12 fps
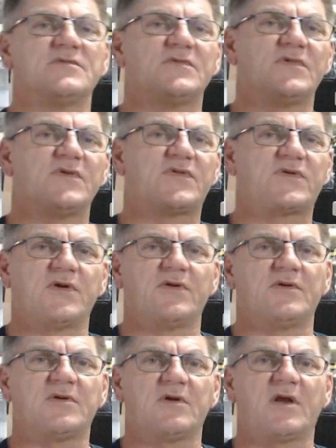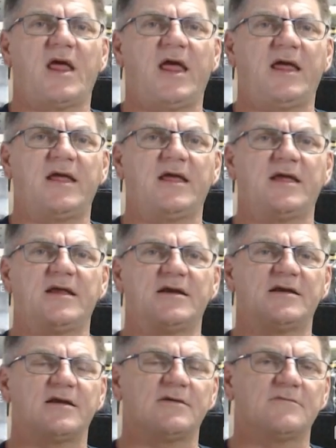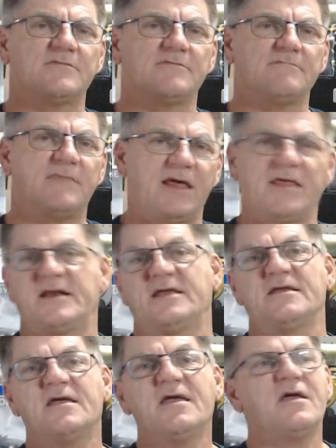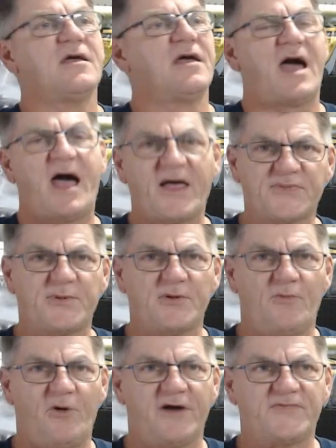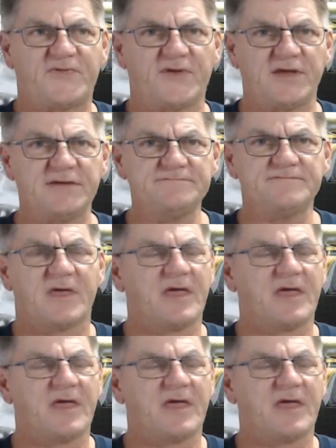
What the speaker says: Stuart and Melanie, husband and wife team.